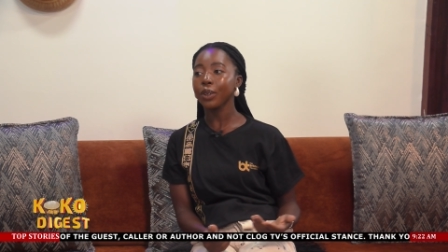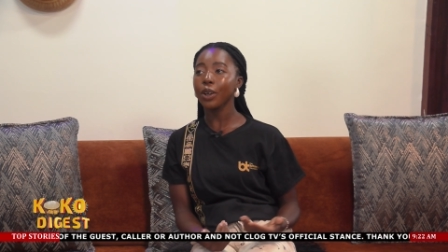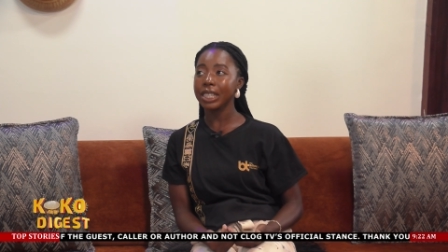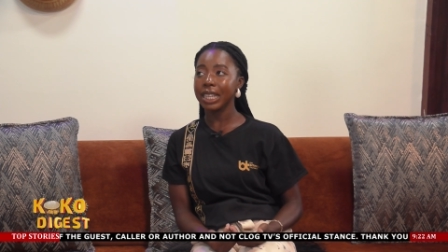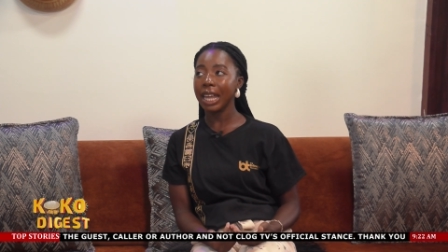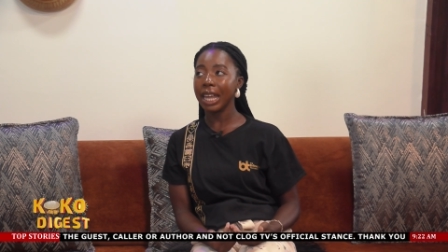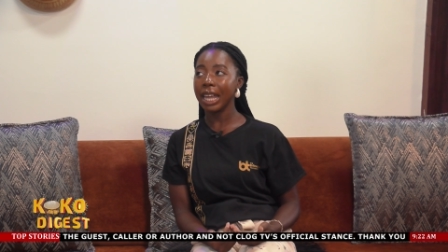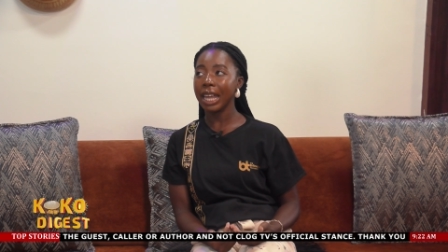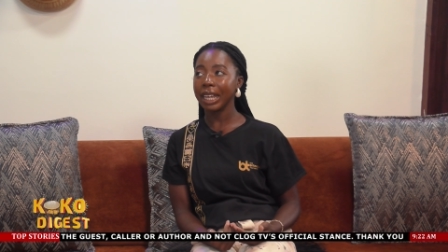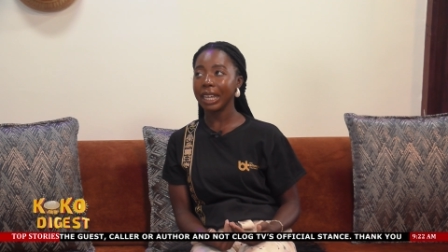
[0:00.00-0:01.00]
Mm -hmm. But mm-hmm.
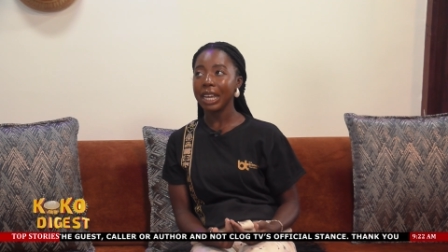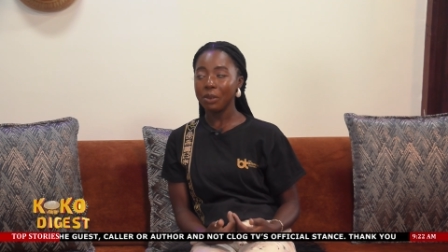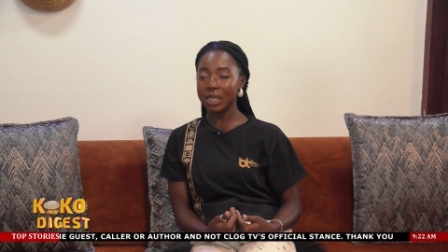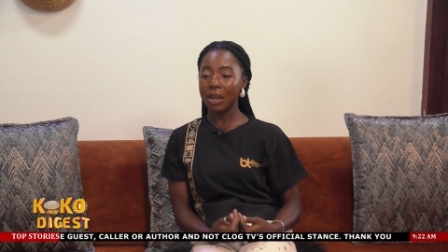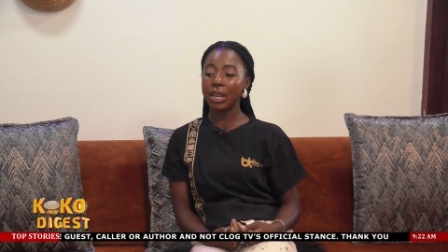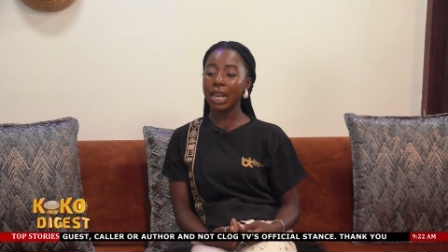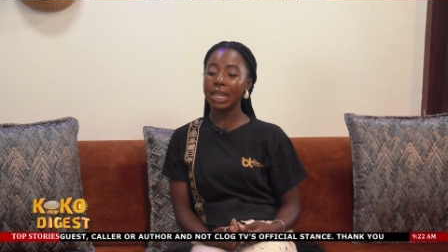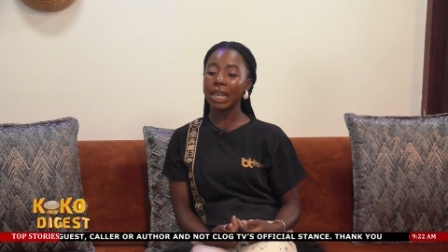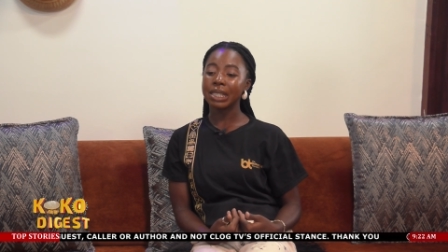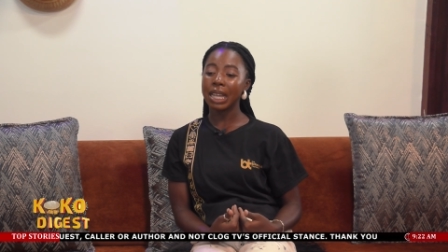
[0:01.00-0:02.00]
it's like, what I
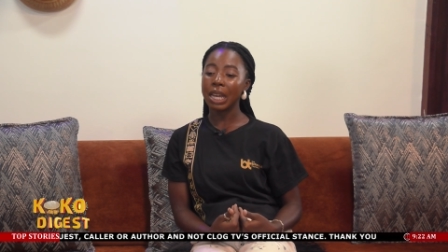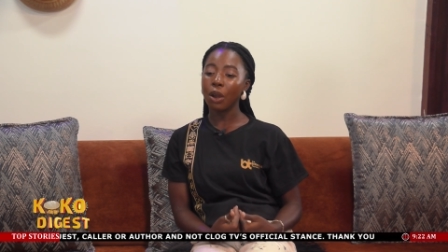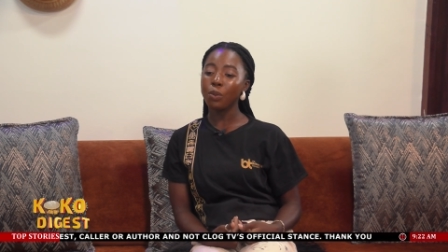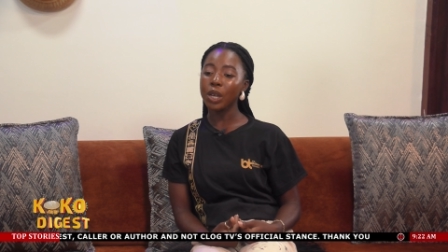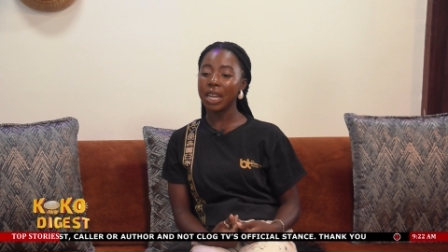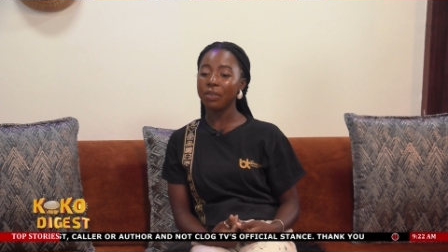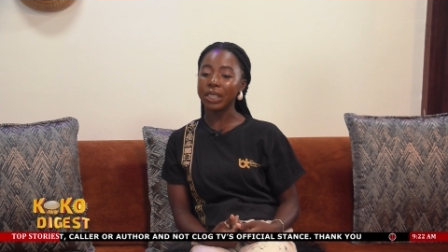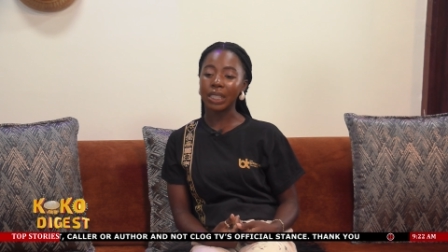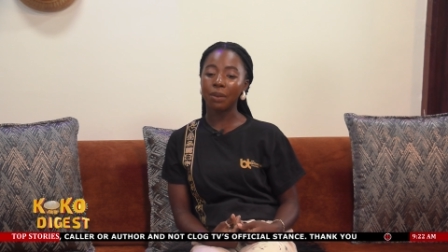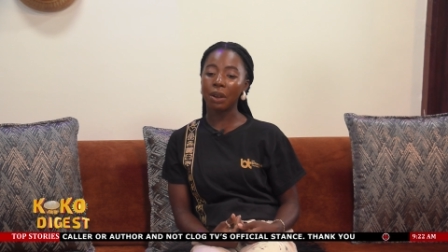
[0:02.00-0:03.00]
realized that it's like almost
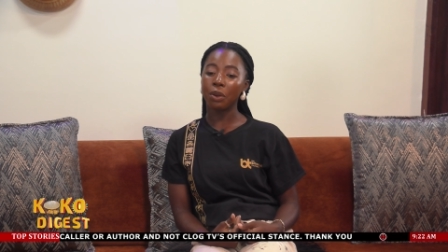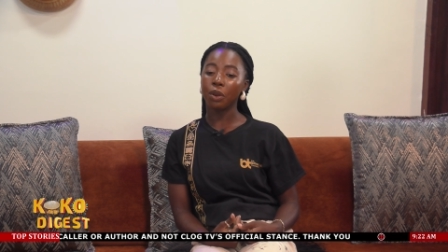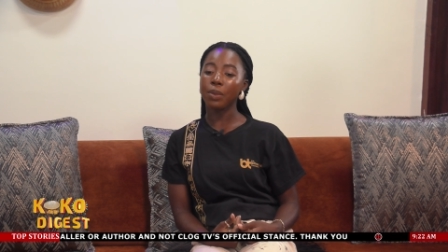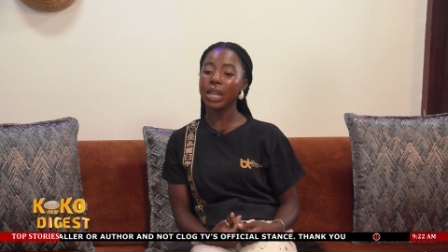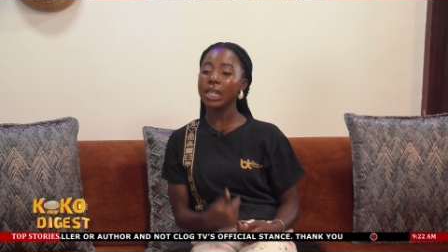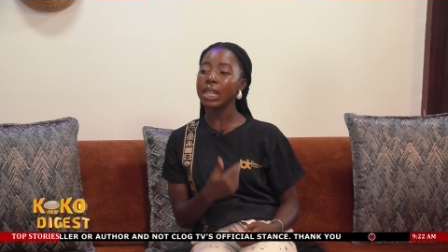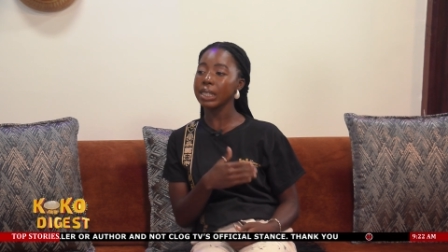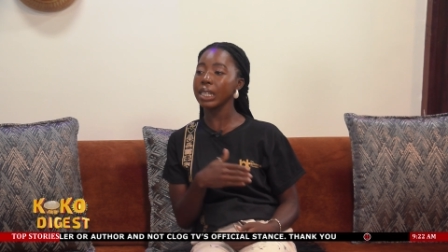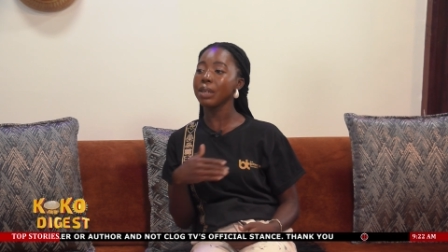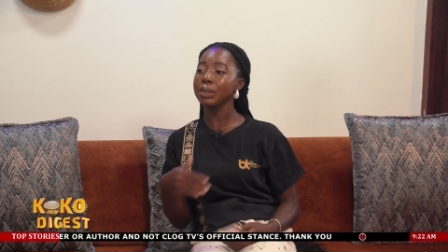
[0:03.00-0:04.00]
every time I'm recommending the
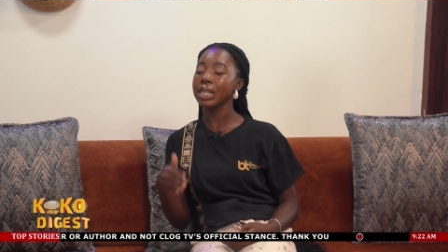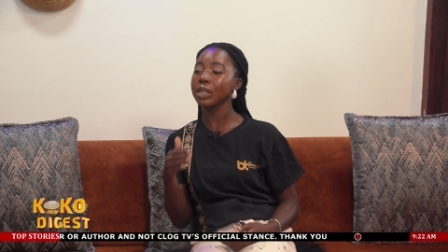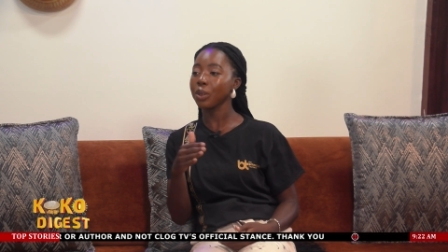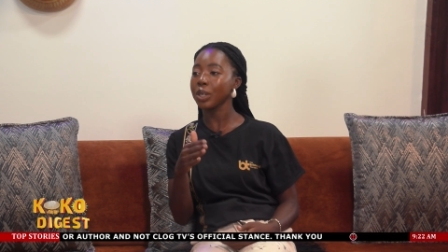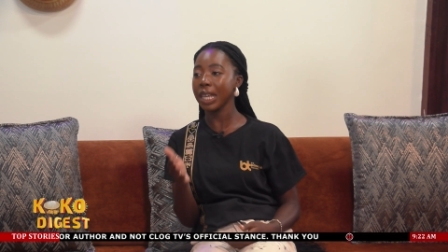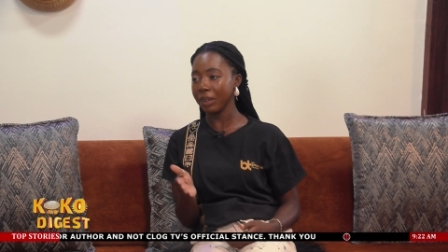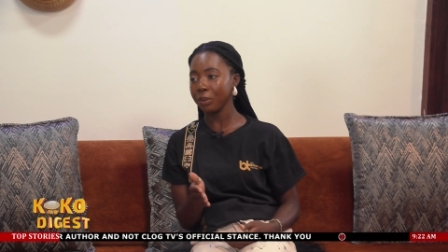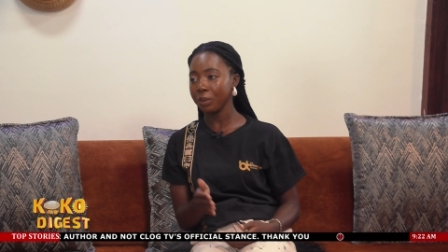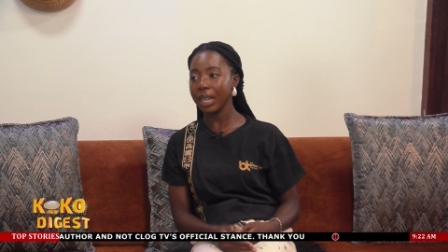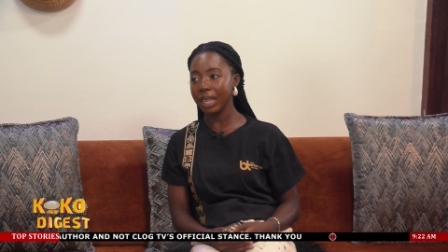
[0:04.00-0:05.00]
same six or
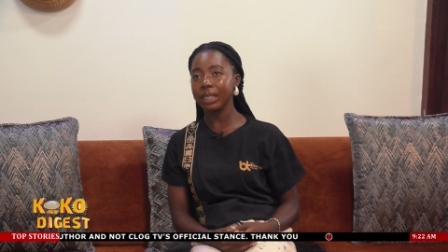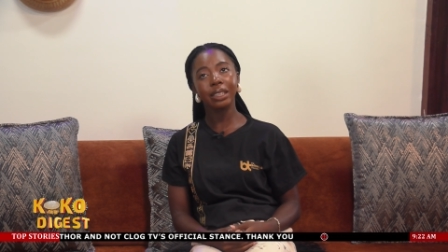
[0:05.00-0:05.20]
seven. Yes.